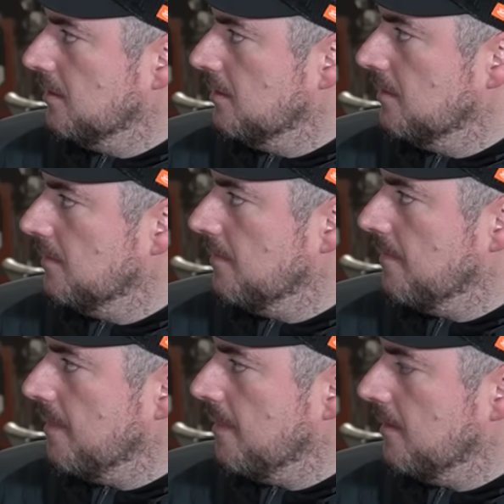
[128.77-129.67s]

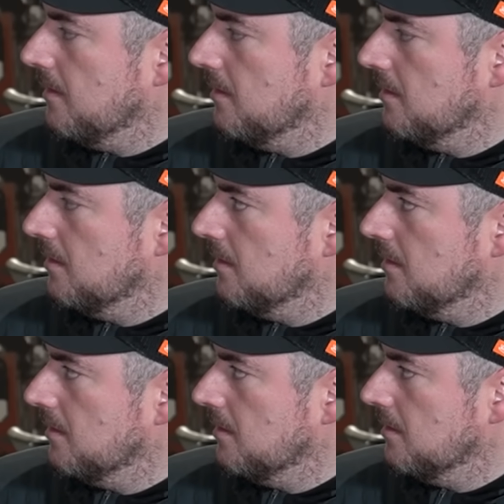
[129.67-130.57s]

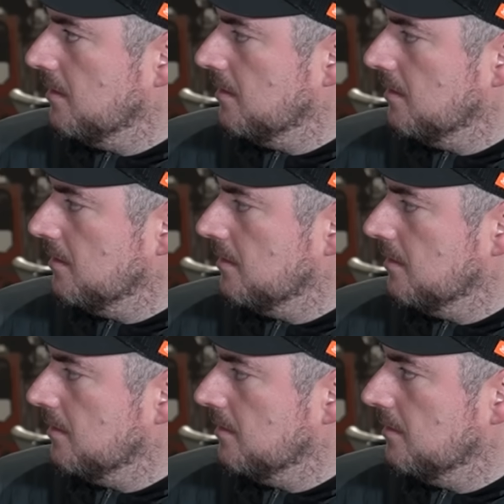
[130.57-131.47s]

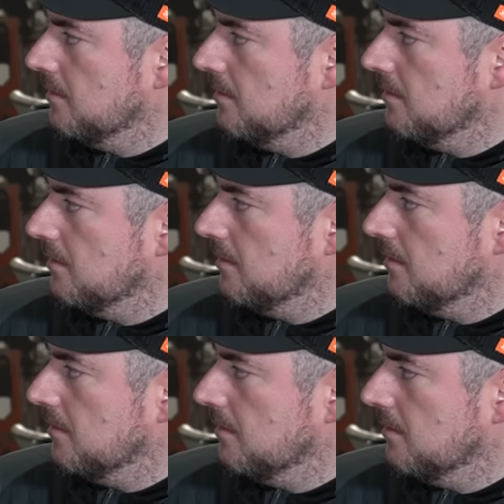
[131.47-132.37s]

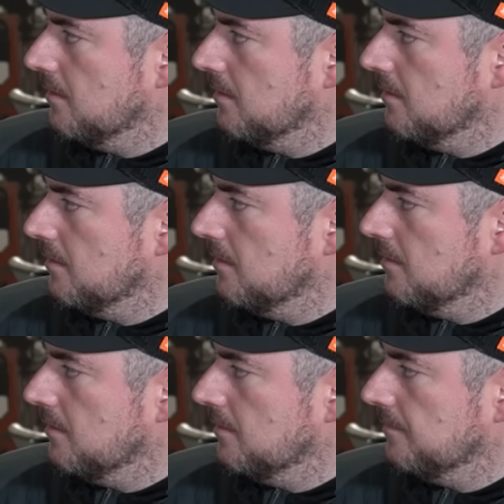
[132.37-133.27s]

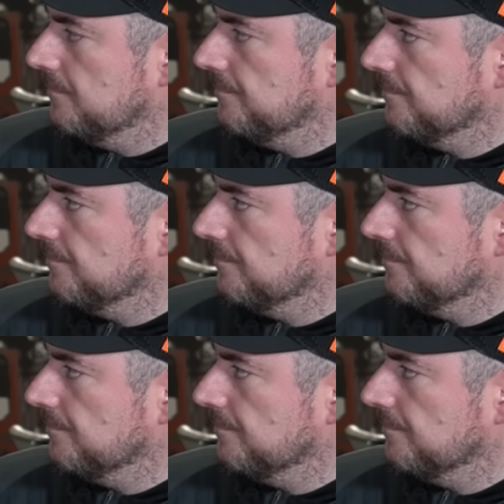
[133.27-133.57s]
The person shown says nothing.